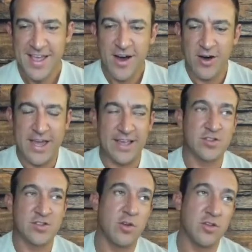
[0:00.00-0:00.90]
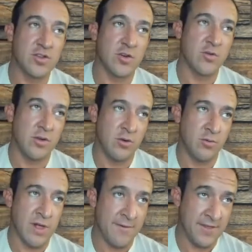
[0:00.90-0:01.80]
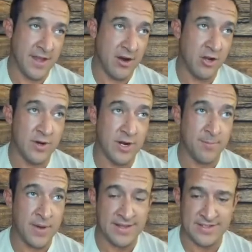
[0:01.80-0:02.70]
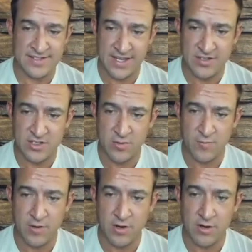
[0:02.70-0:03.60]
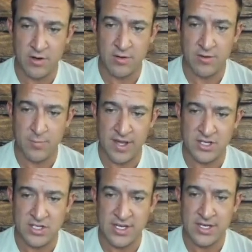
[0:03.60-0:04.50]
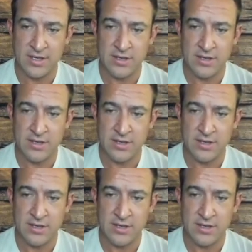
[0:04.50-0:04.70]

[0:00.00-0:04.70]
Okay, so you left there. You ended up at CSU for your PhD.